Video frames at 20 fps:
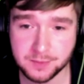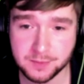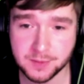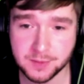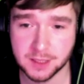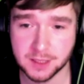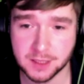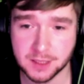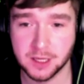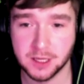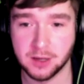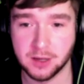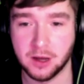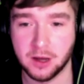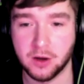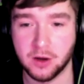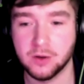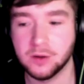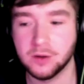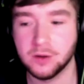So
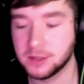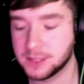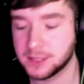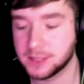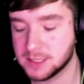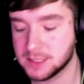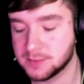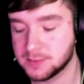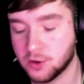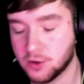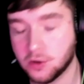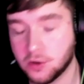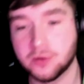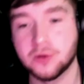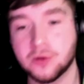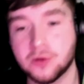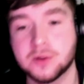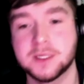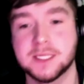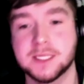all of these poor
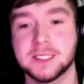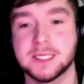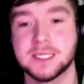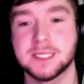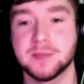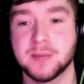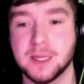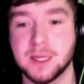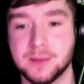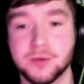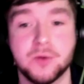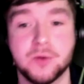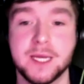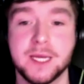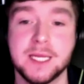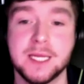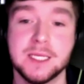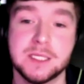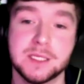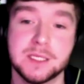autistic people, we
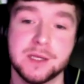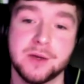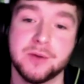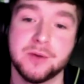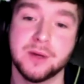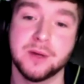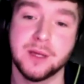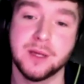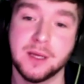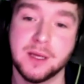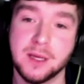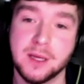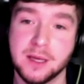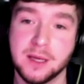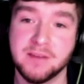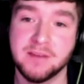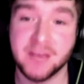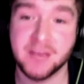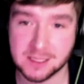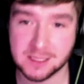need to
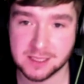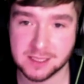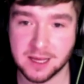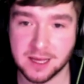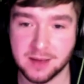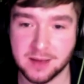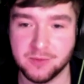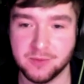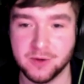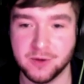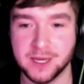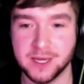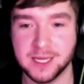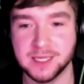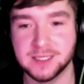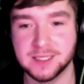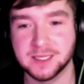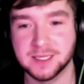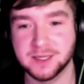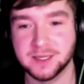fix them. We need
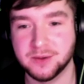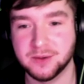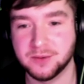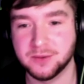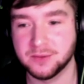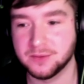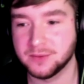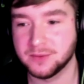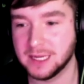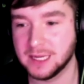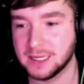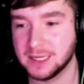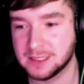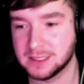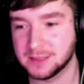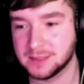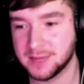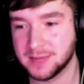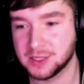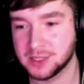to
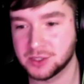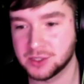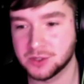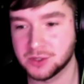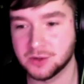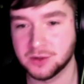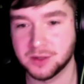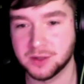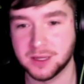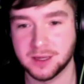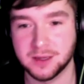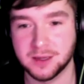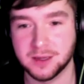make sure that